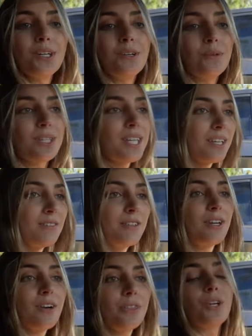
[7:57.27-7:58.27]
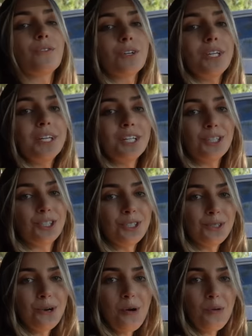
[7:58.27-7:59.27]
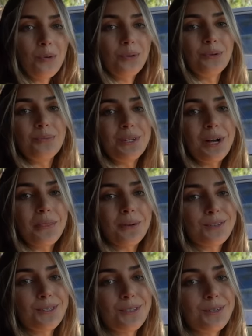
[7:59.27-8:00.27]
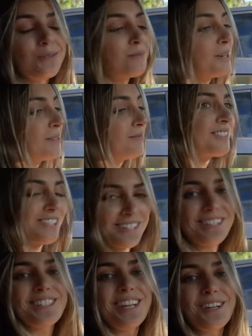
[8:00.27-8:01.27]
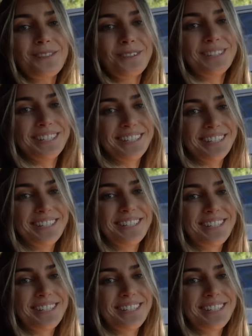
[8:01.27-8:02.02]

once I can figure out the overheating issue, we will be out there soon. But she still sounds really good,